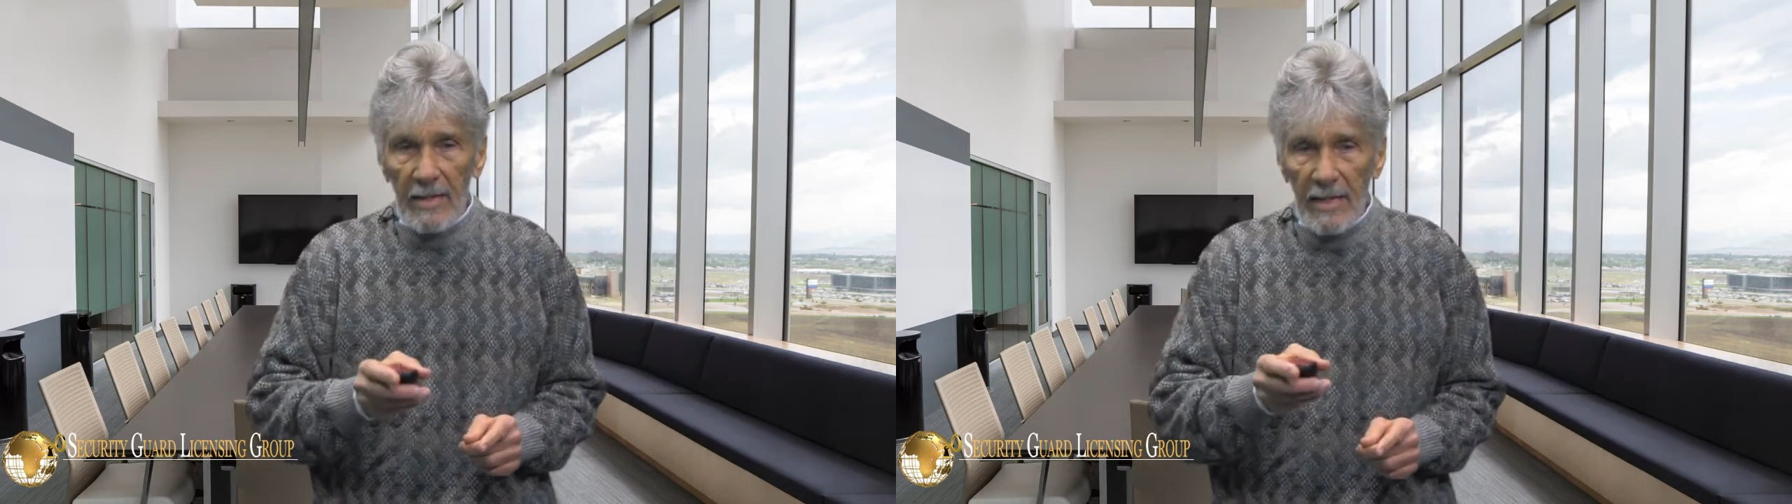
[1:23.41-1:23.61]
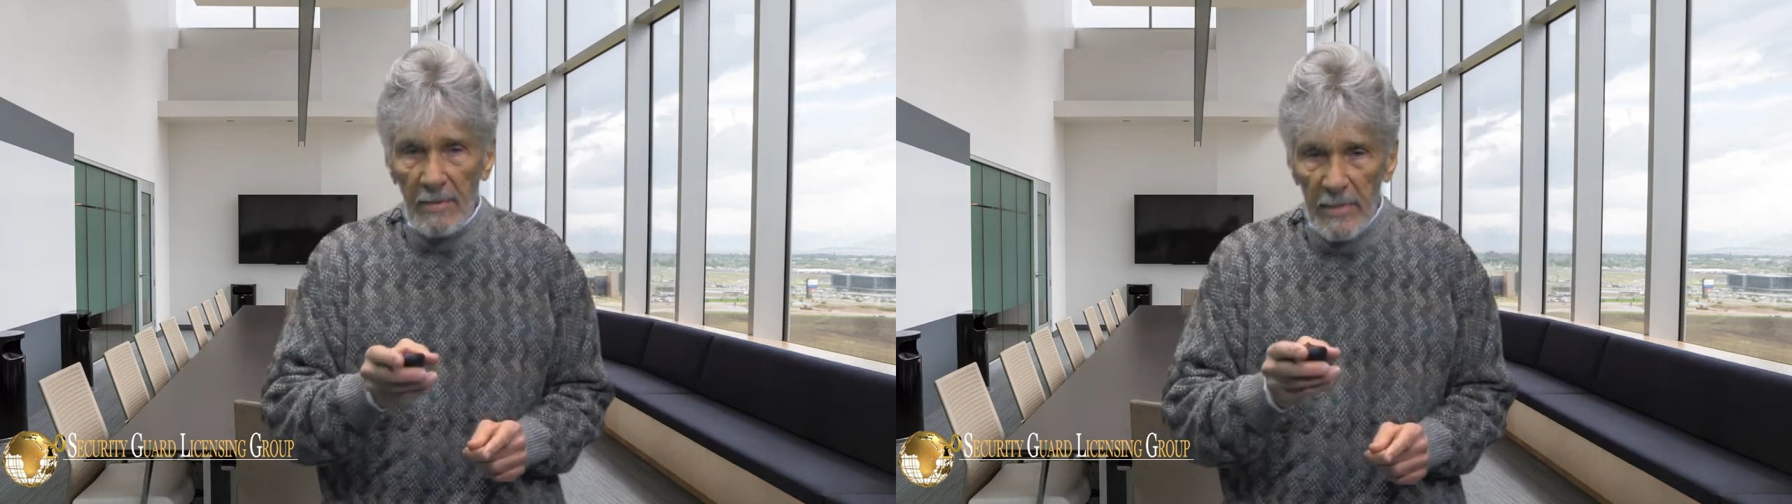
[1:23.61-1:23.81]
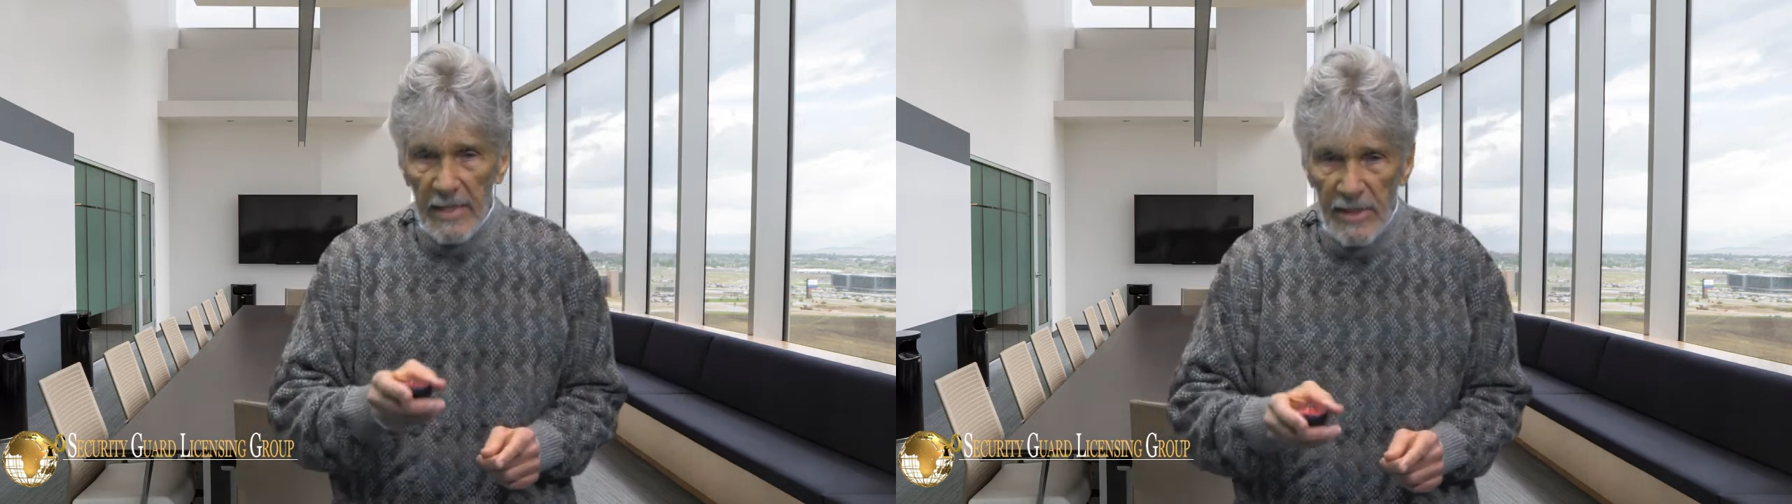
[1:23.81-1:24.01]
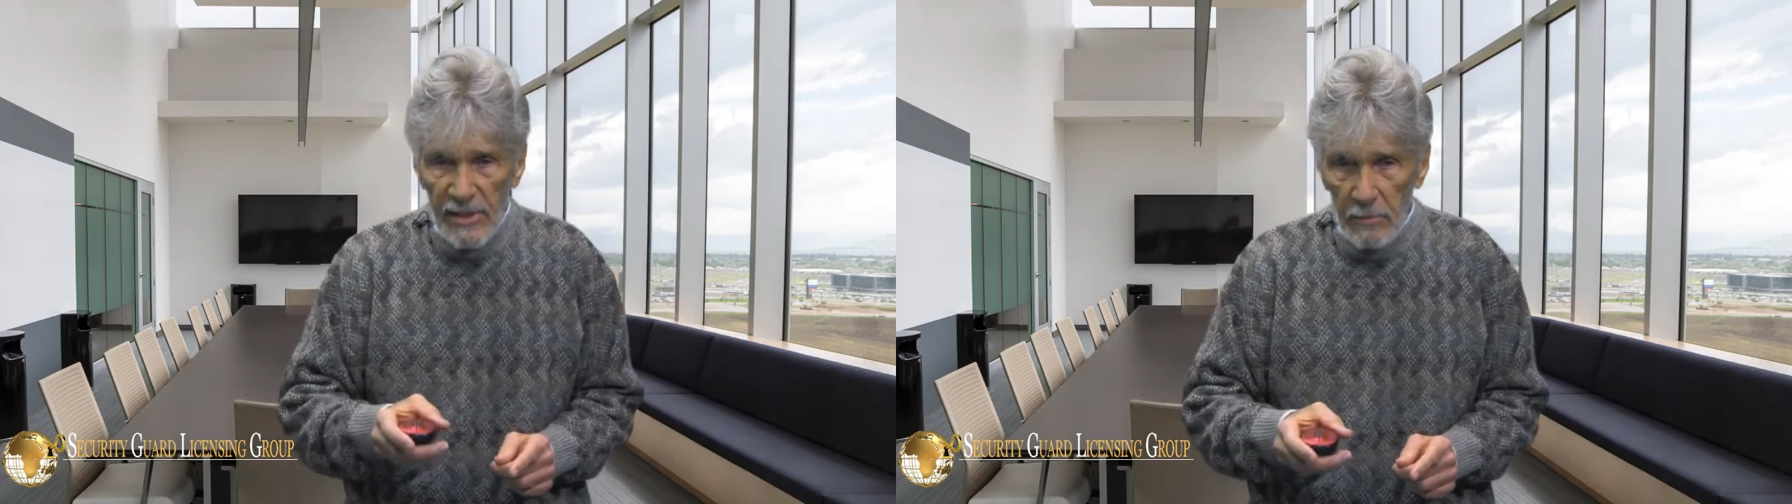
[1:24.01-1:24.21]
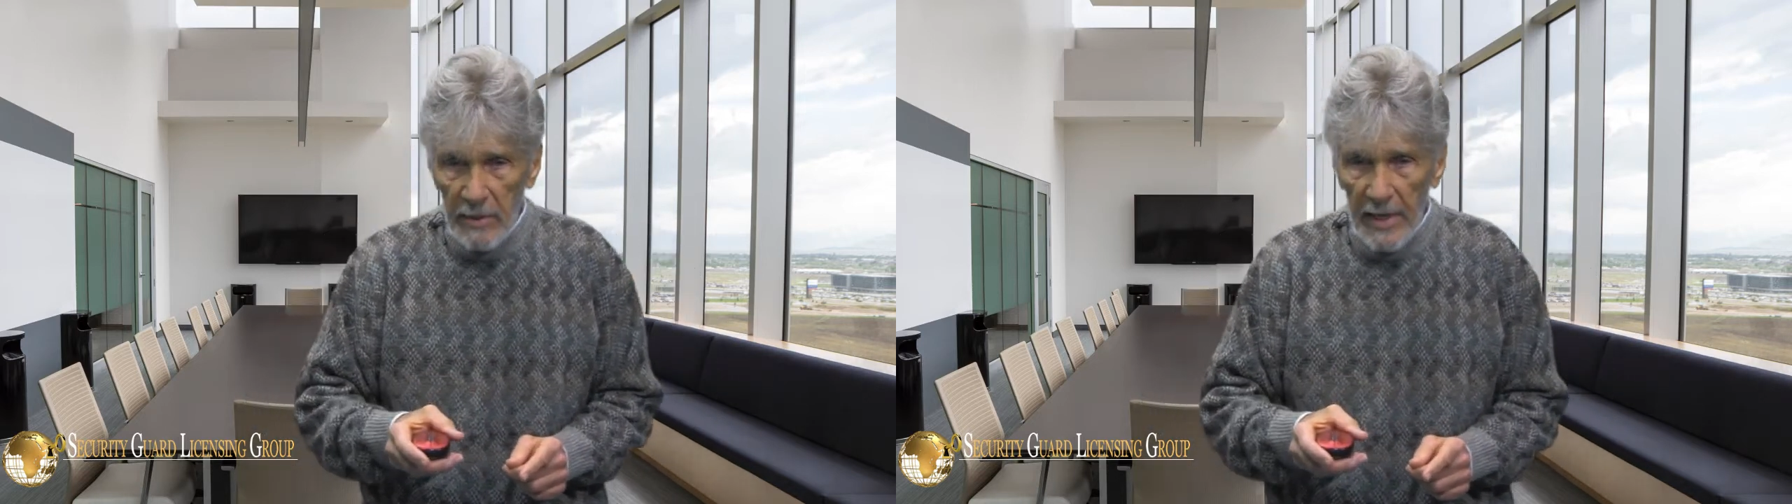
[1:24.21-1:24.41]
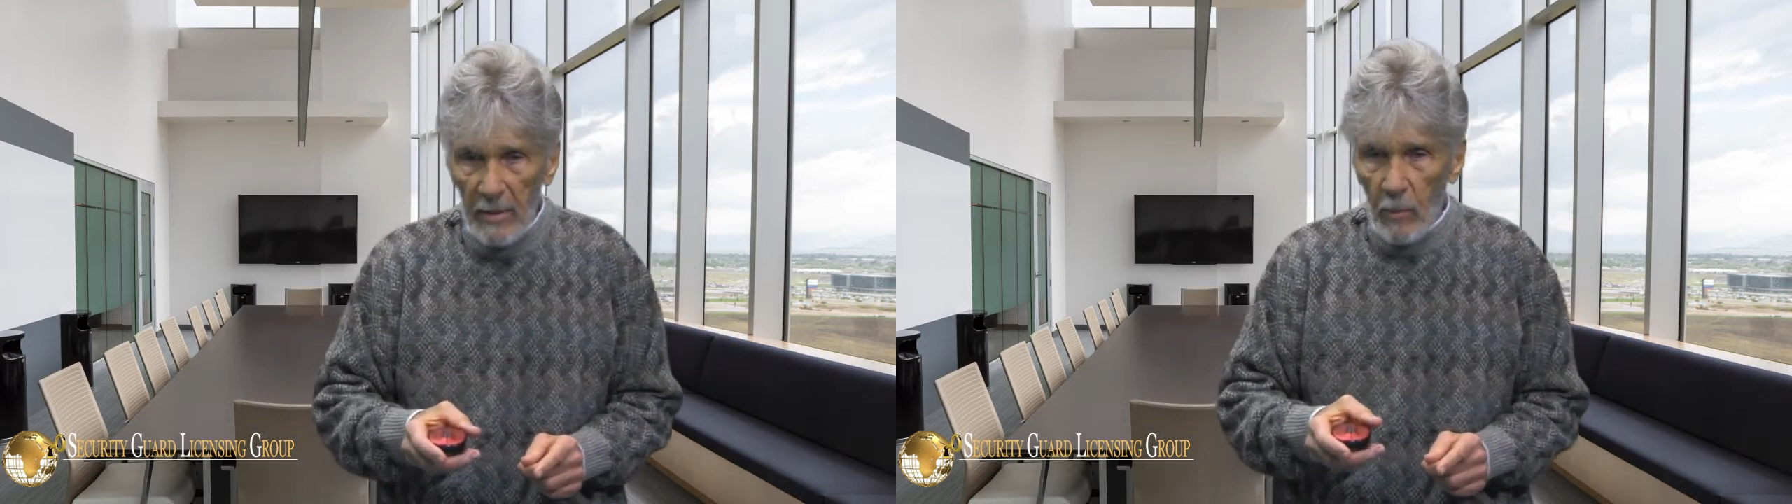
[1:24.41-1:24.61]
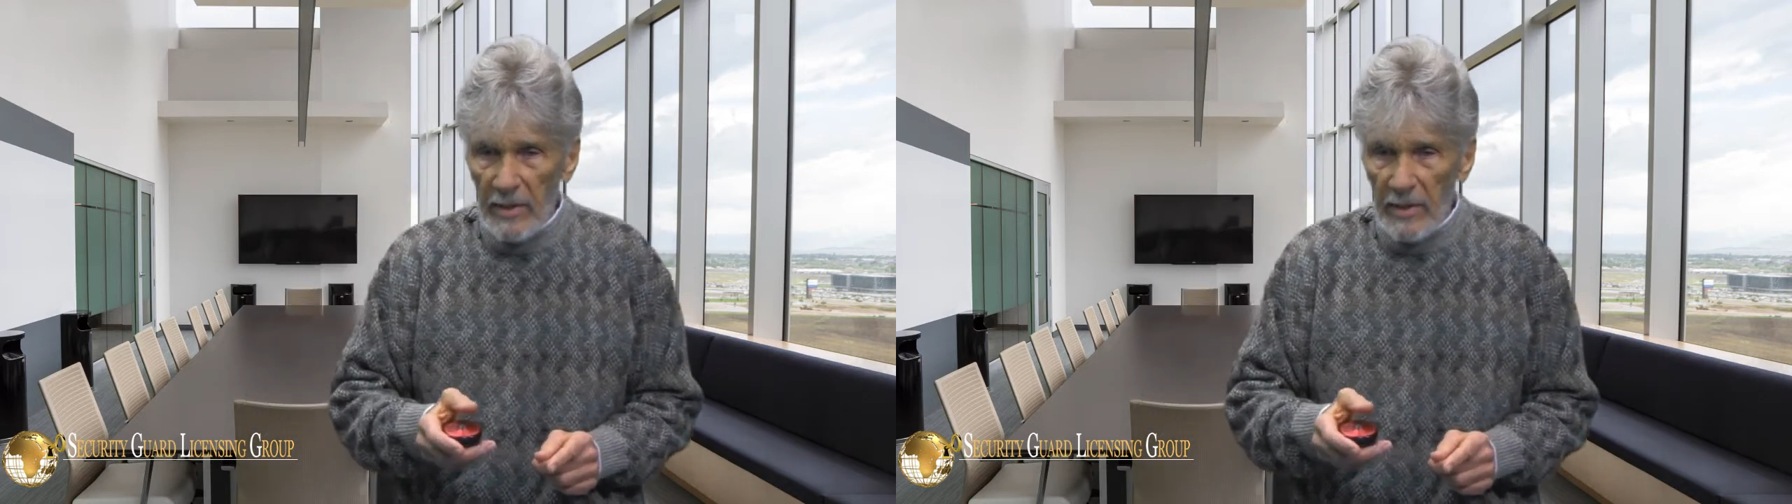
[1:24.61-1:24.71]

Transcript: Let me explain